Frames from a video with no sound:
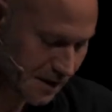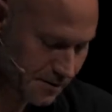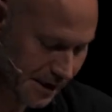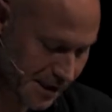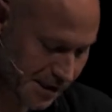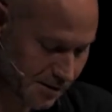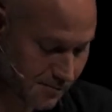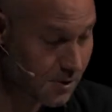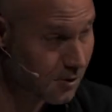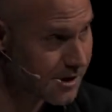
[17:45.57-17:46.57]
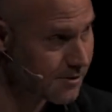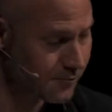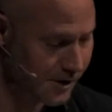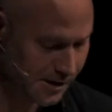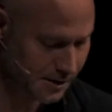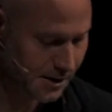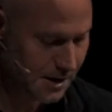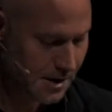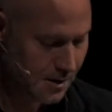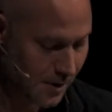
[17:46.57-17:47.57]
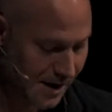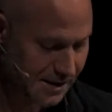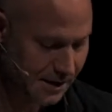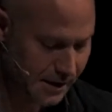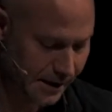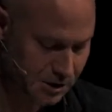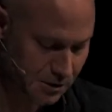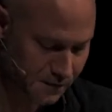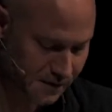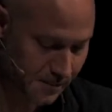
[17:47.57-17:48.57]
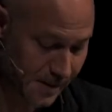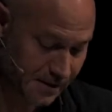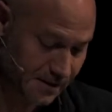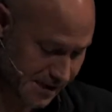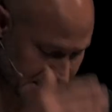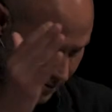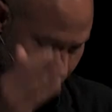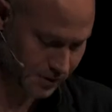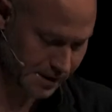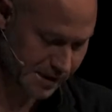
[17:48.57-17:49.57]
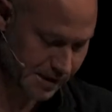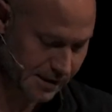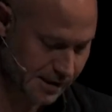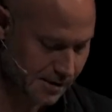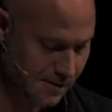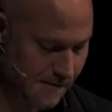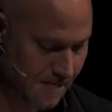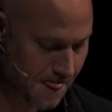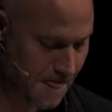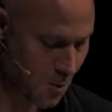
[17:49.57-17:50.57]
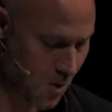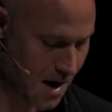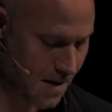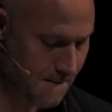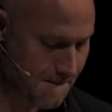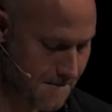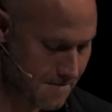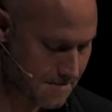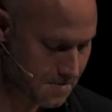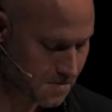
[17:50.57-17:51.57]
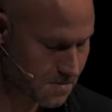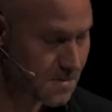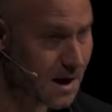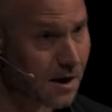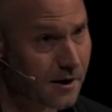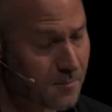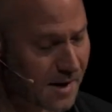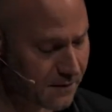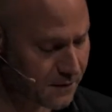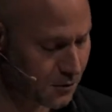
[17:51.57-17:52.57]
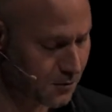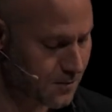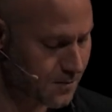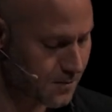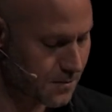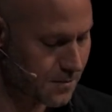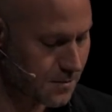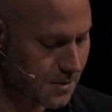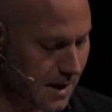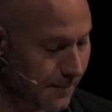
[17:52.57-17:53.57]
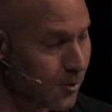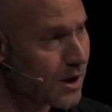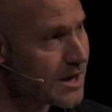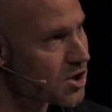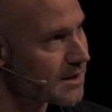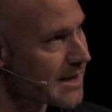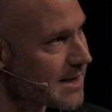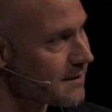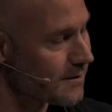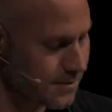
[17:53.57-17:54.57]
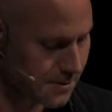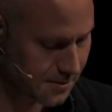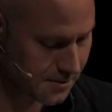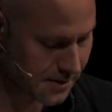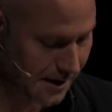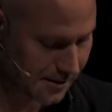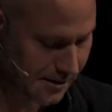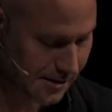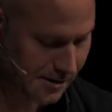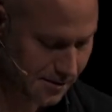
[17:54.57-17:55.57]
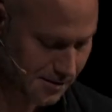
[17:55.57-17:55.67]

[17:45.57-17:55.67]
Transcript: That's also the reason why the Declaration of Independence and Grundgesetz 1 are, in my view, abolitionist texts.